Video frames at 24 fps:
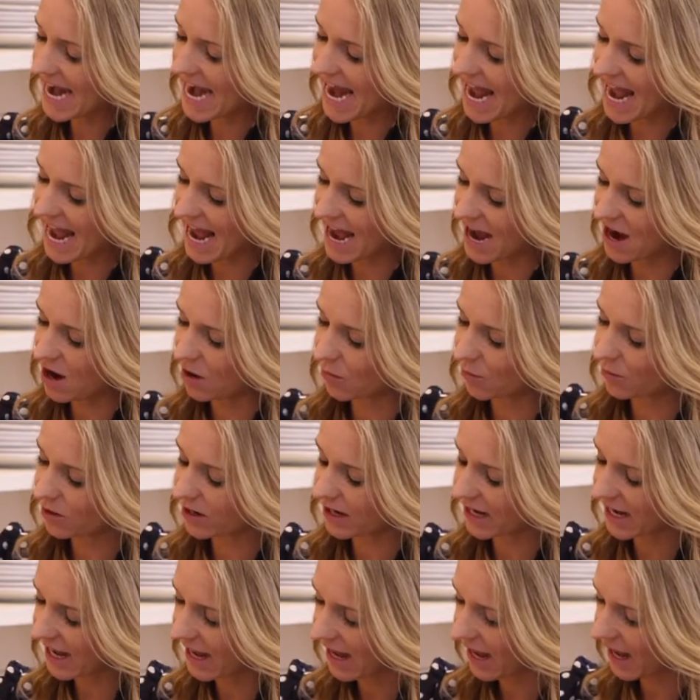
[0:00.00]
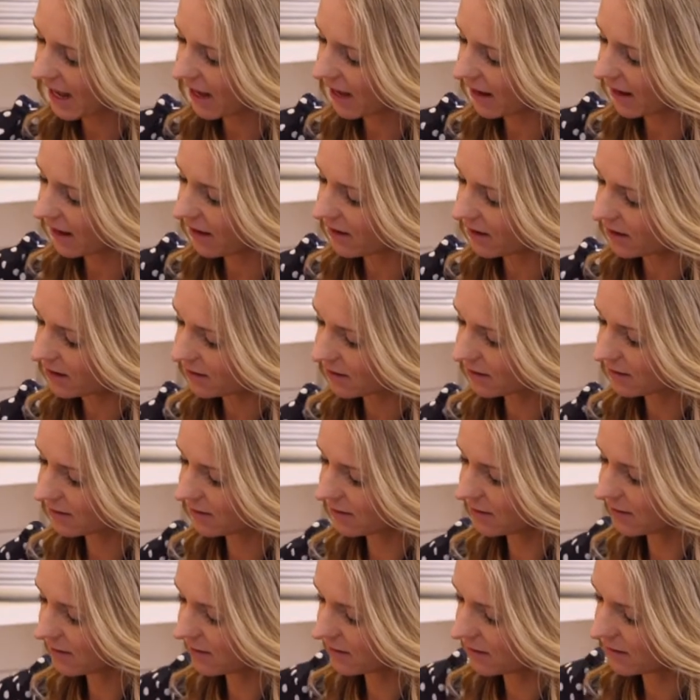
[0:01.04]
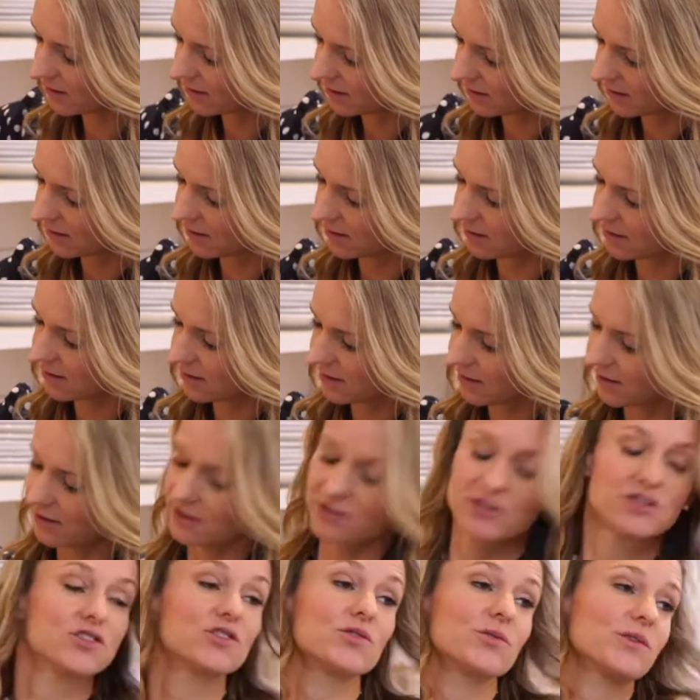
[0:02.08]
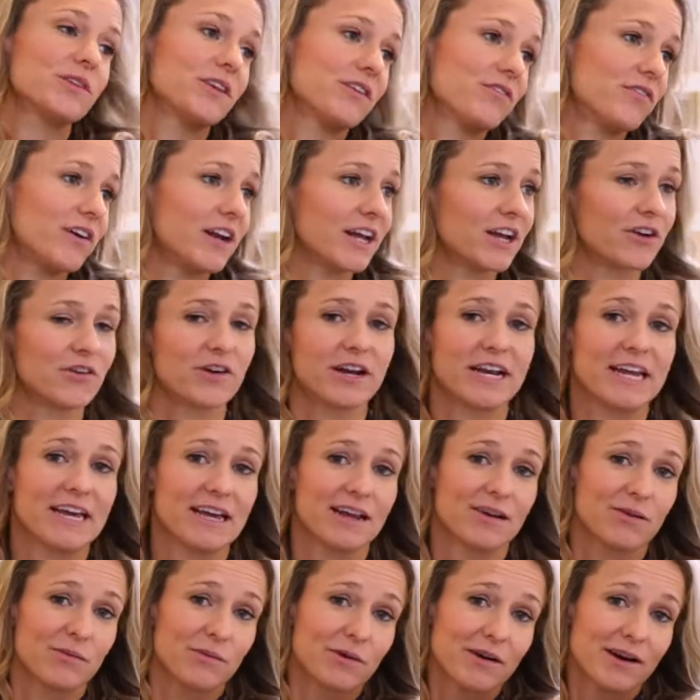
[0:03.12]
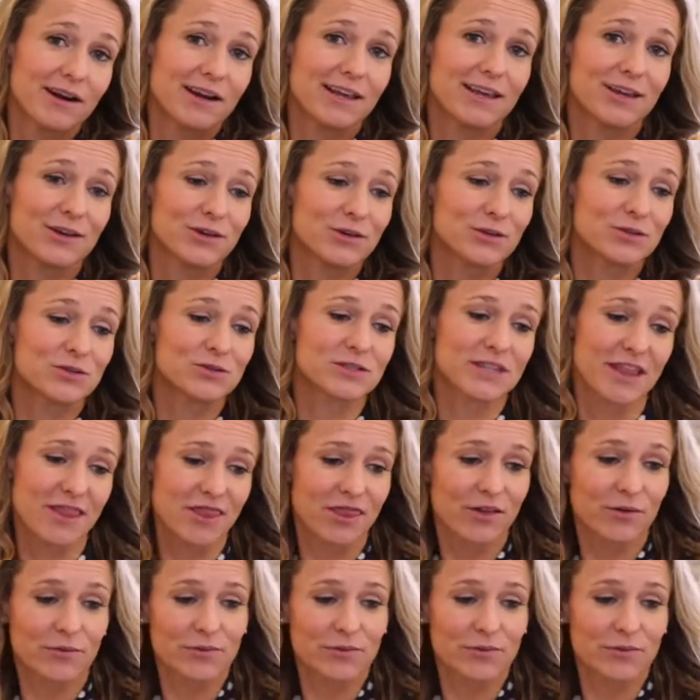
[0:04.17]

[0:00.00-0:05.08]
now we're gonna add just a really fun ingredient. We're gonna use the